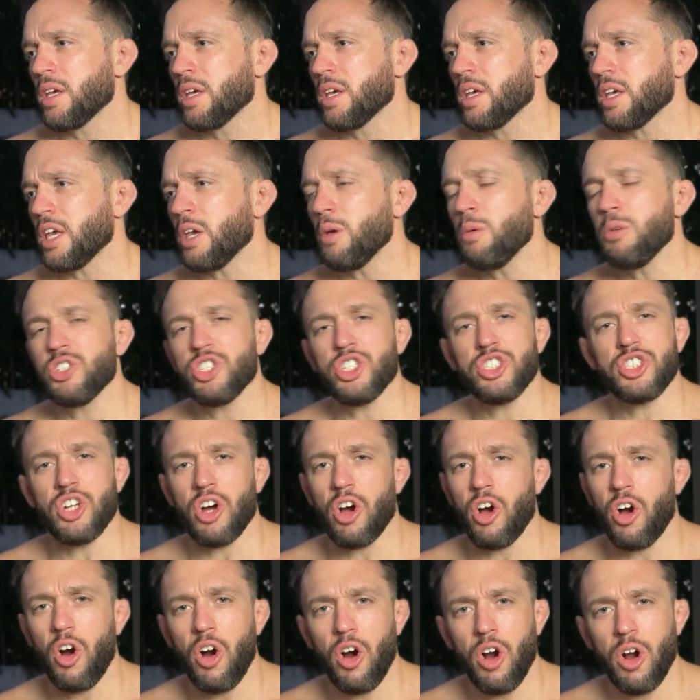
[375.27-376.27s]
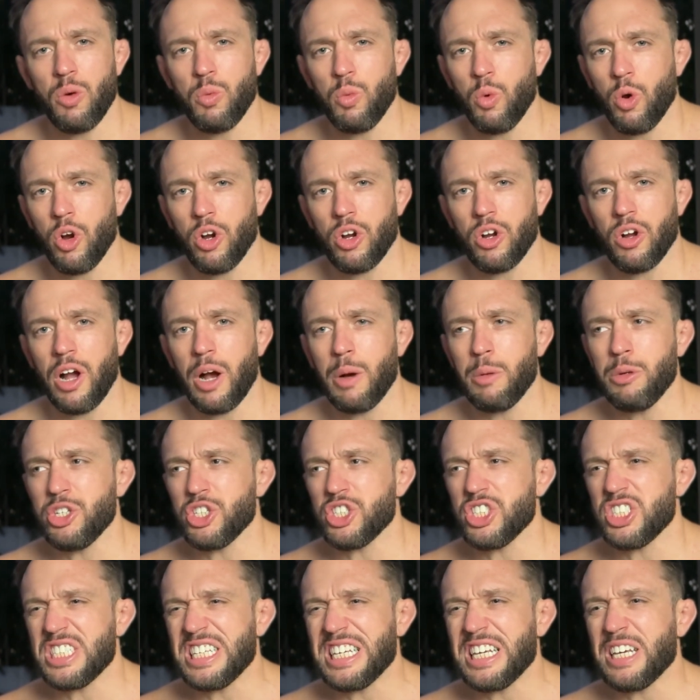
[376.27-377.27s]
he was just a hard worker. I would
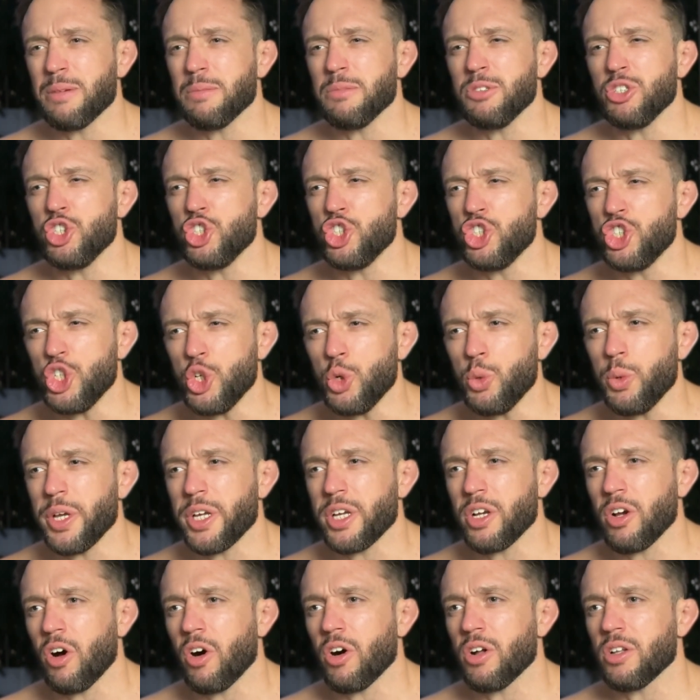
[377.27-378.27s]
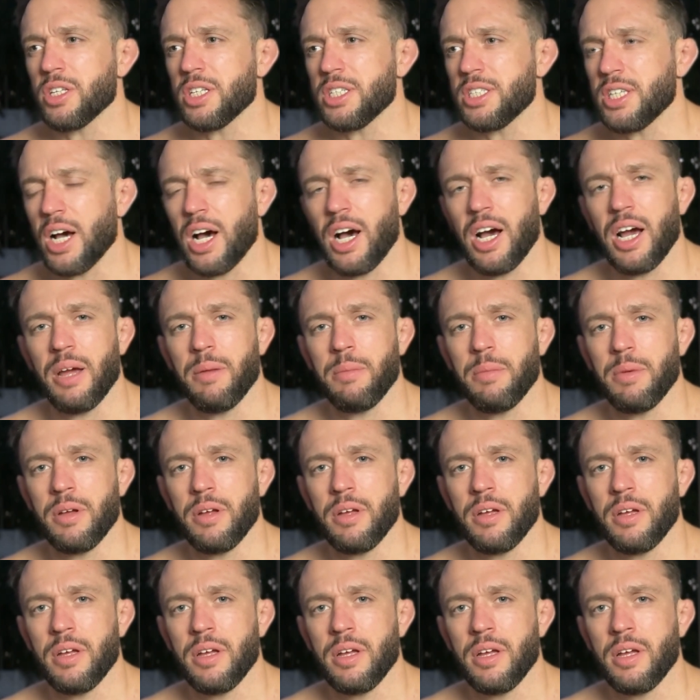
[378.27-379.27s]
just see him doing all the time.
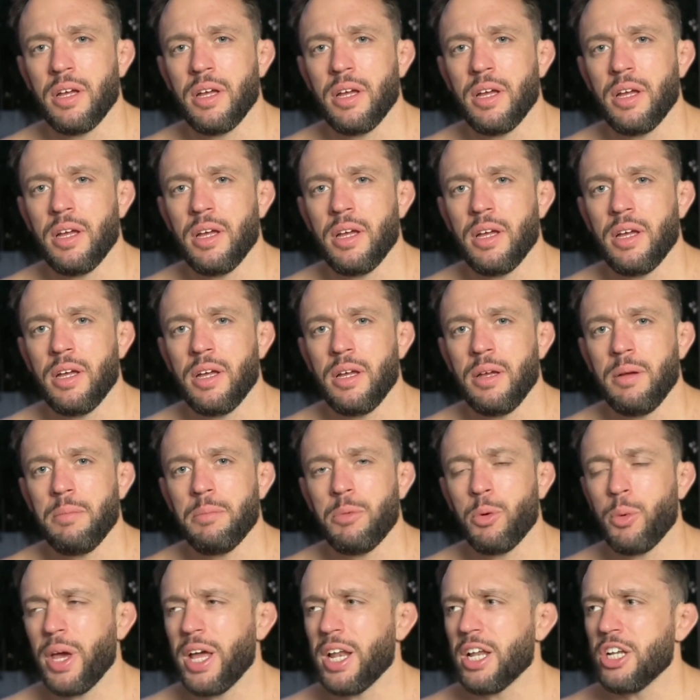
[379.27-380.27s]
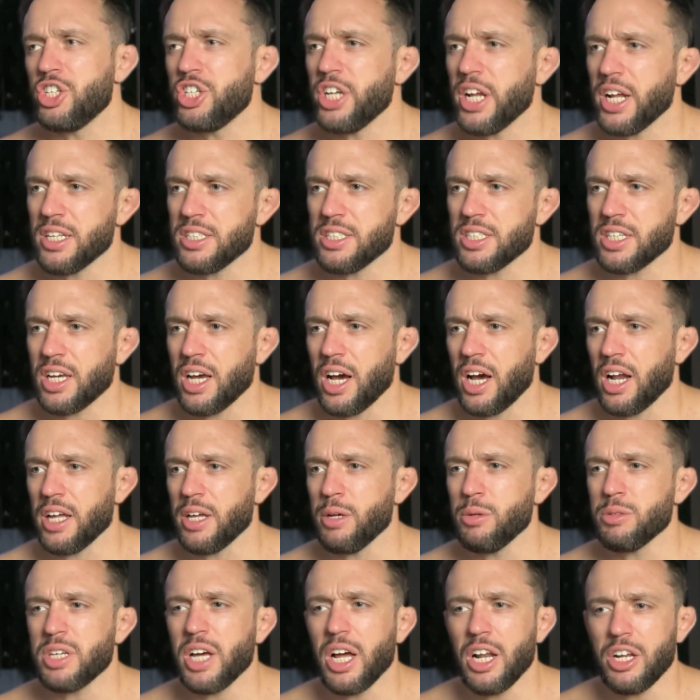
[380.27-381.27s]
But we had a chance to kind of,
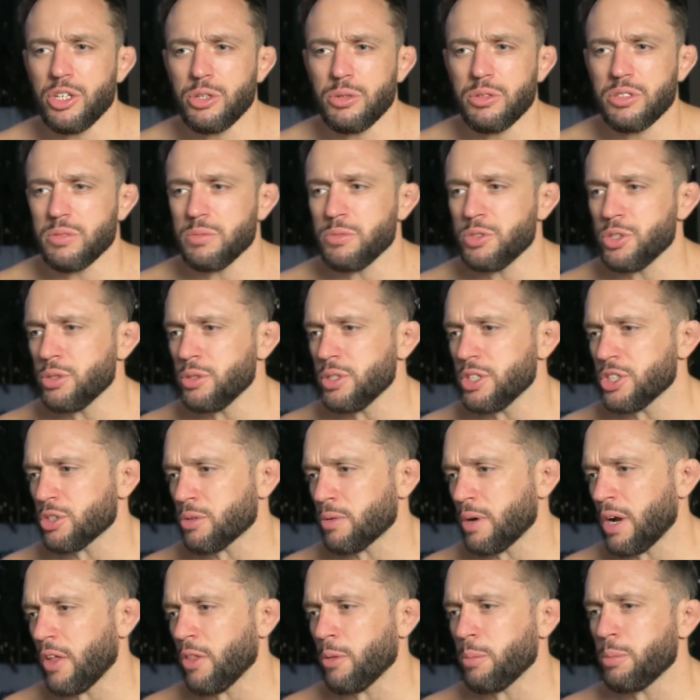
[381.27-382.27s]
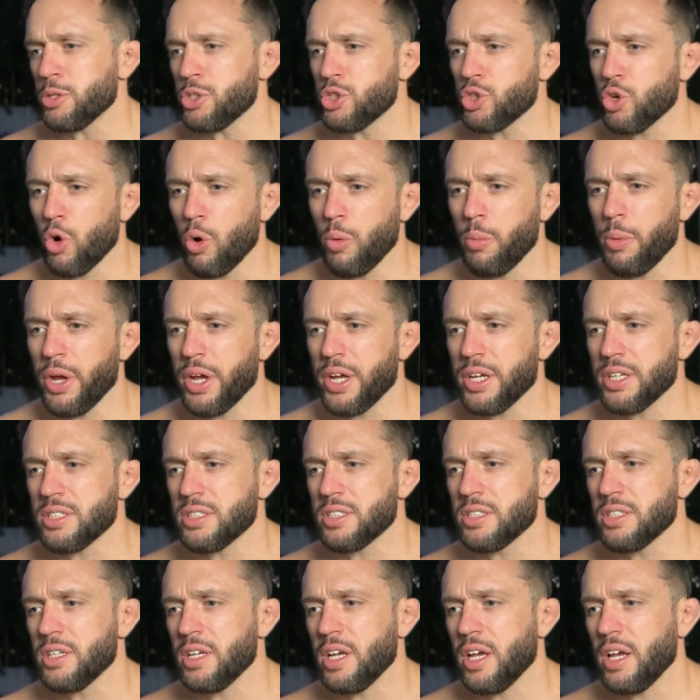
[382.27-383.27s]
he was kind of doing some duties around the patrol
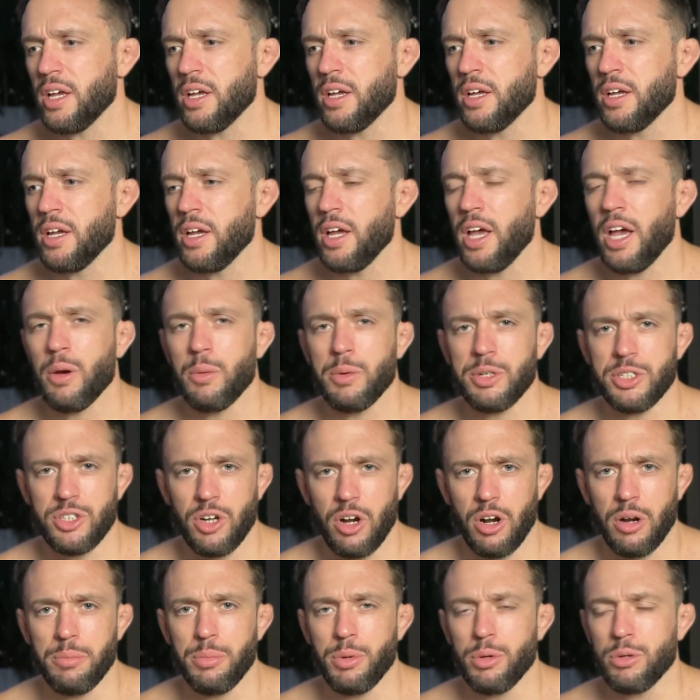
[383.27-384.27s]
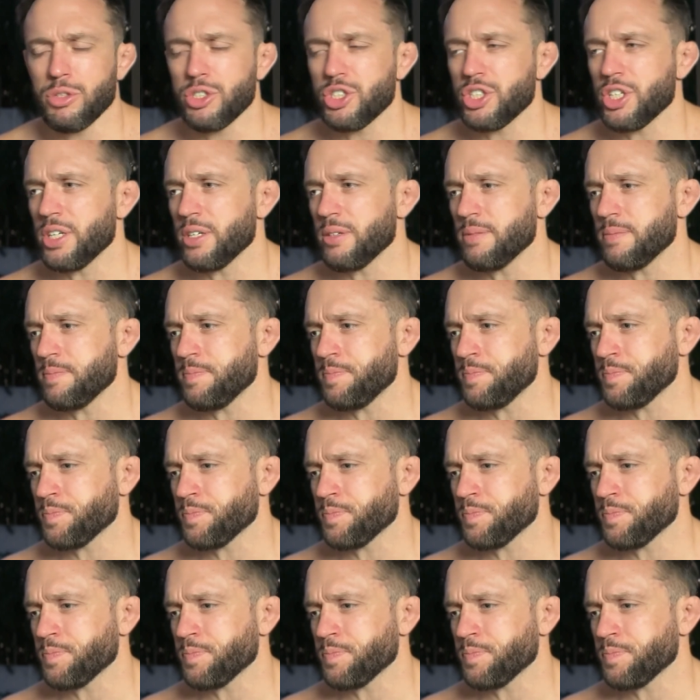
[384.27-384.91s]
base, and we started bullshitting